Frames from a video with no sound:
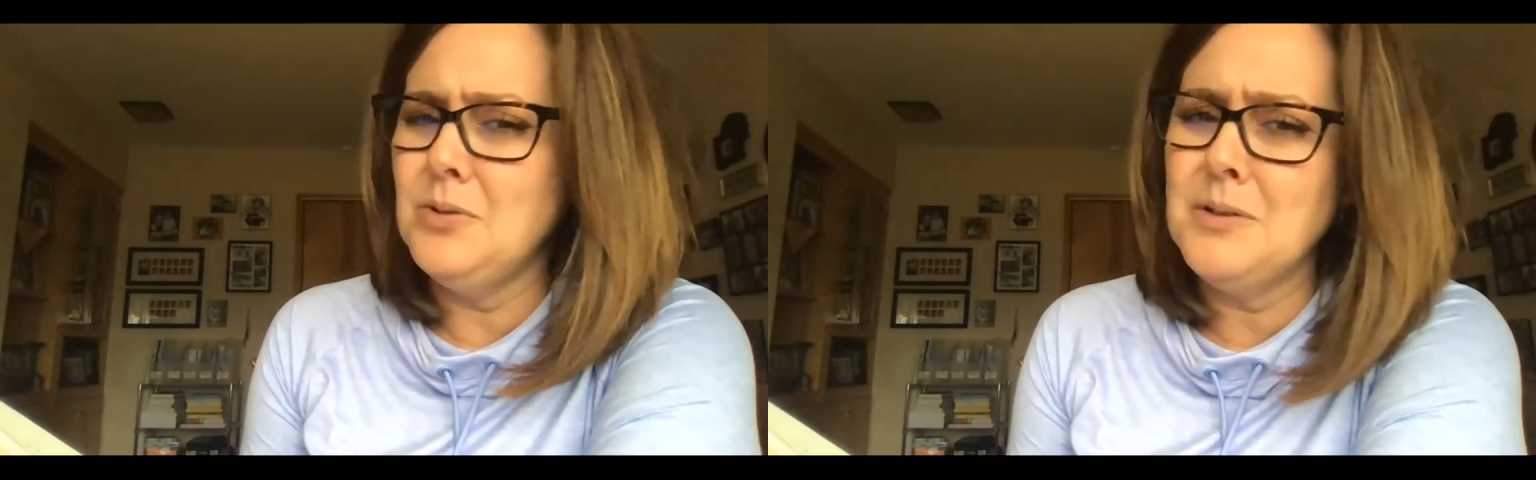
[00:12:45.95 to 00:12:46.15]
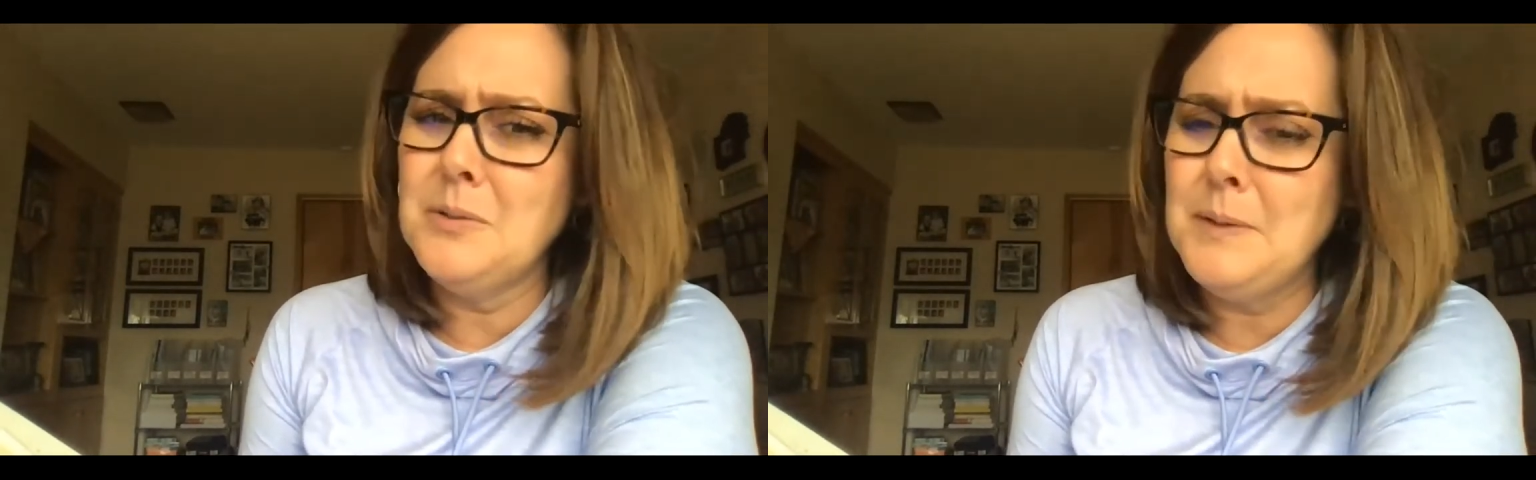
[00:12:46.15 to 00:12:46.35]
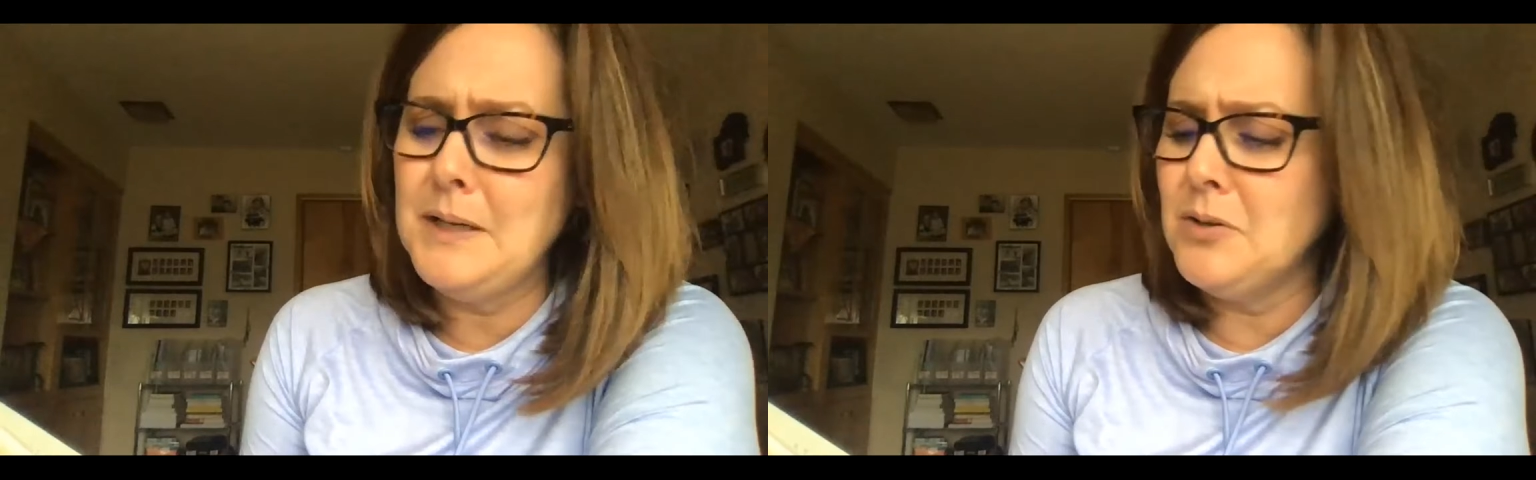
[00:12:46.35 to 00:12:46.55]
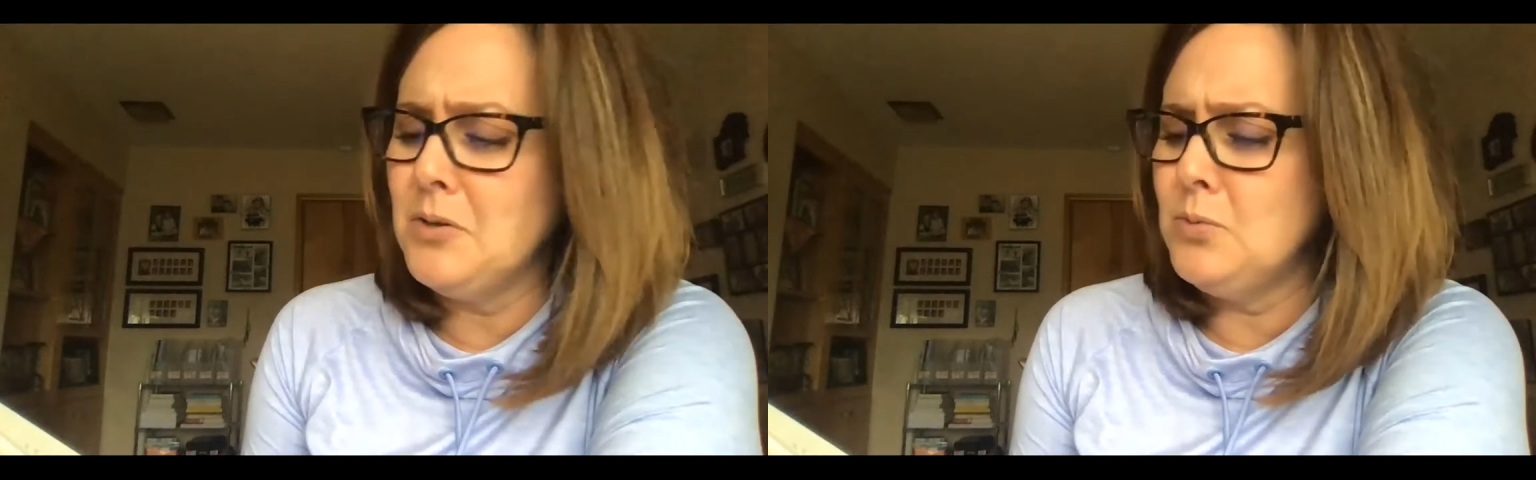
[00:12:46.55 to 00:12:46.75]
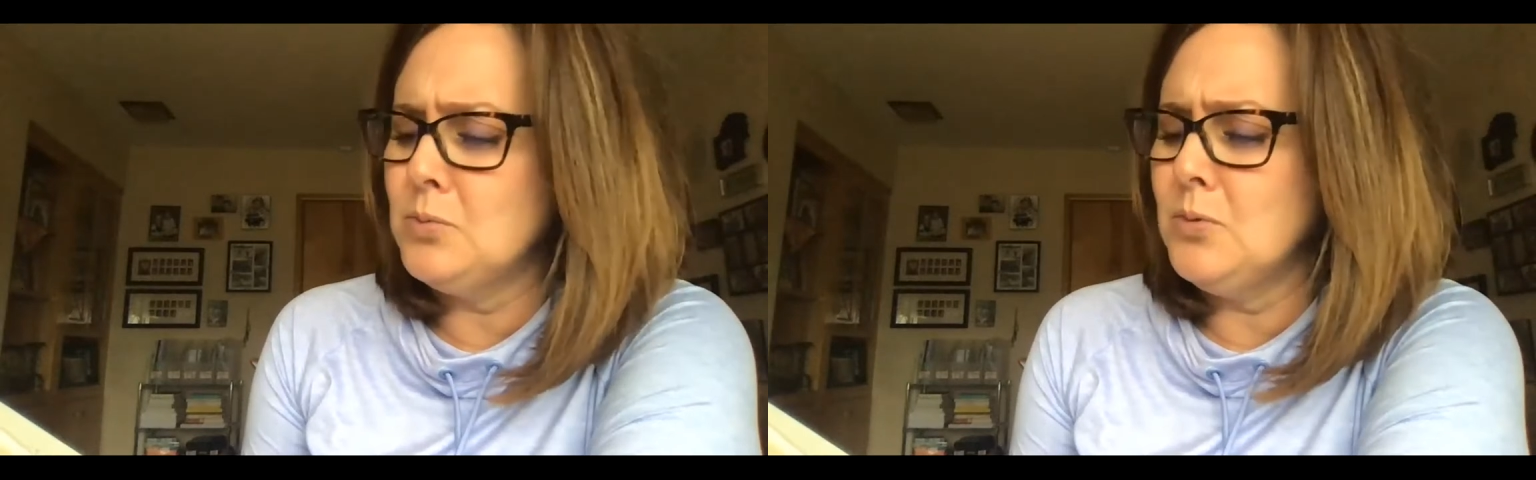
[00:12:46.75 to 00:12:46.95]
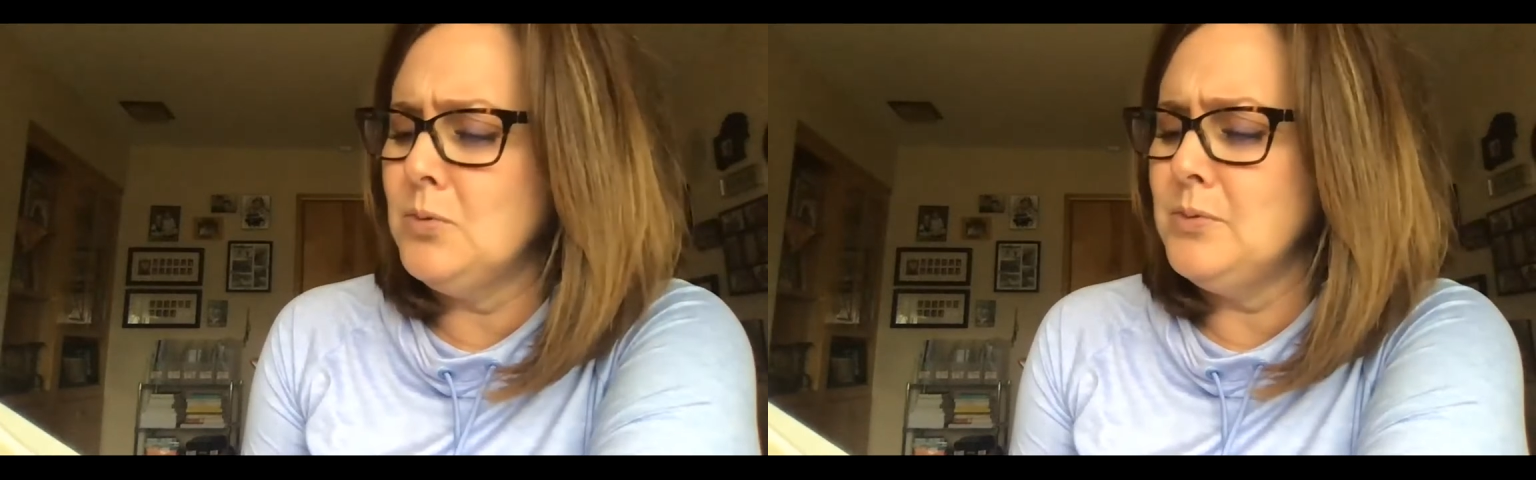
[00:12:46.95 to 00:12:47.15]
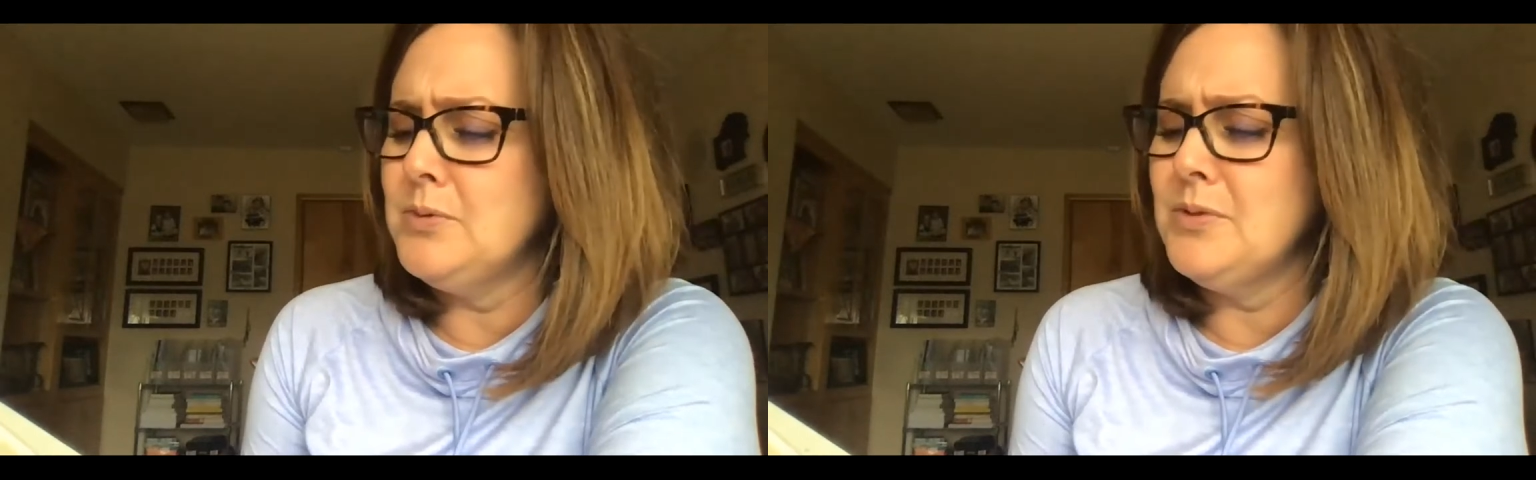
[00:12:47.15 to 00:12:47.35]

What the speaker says: or the barrel rolls